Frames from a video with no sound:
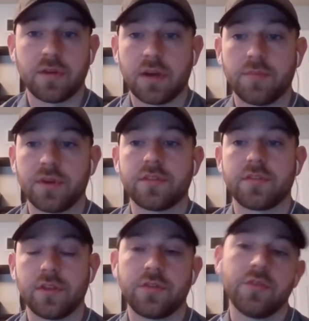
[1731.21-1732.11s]
But as
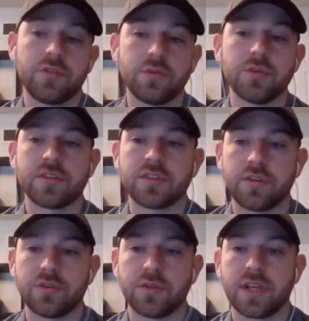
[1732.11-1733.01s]
soon as you really
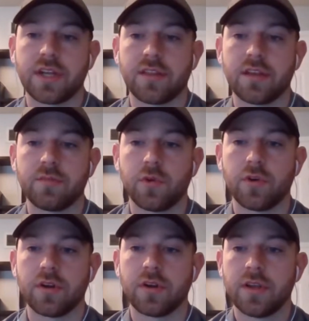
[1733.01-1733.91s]
start doing anything
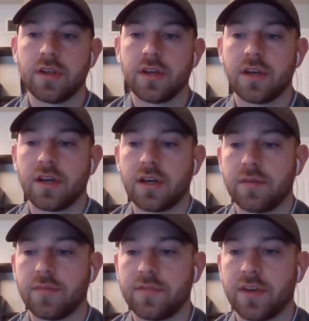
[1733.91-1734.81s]
more
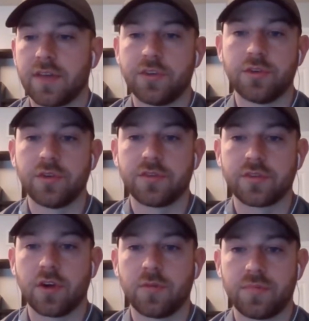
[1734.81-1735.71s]
of a heavy duty
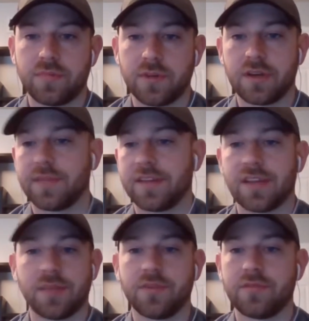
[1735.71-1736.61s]
scope, any
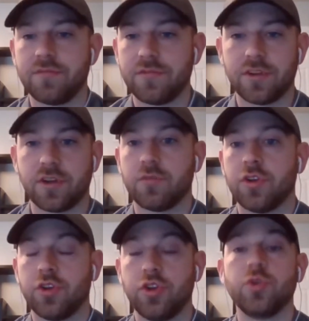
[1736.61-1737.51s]
type of,
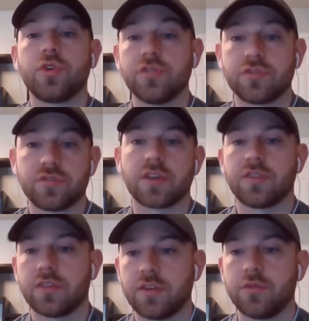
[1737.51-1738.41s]
new
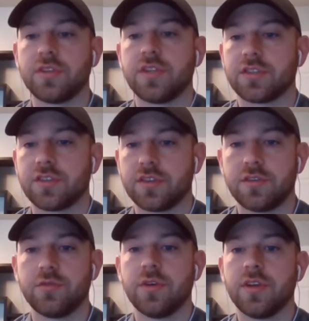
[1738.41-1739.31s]
construction, a new addition,
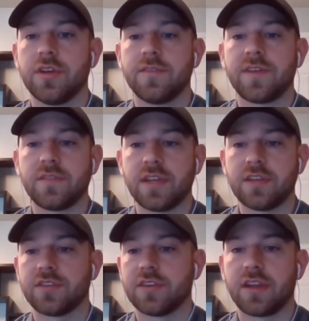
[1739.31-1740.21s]
new
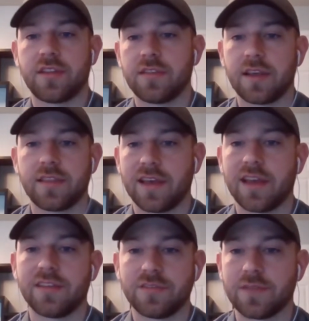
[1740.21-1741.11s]
foundation, anything like
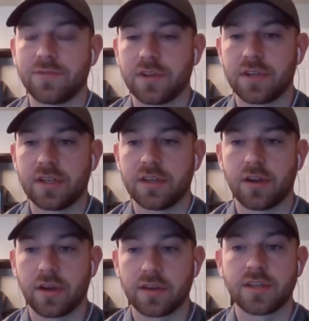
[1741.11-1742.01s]
that, you're definitely going to need an
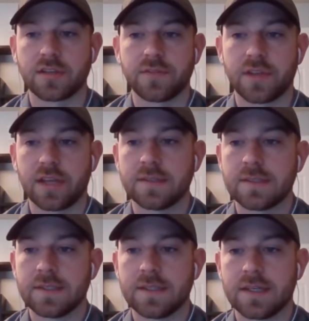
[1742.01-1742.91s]
architect for that,
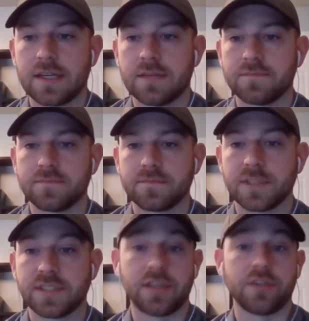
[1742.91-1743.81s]
because they need to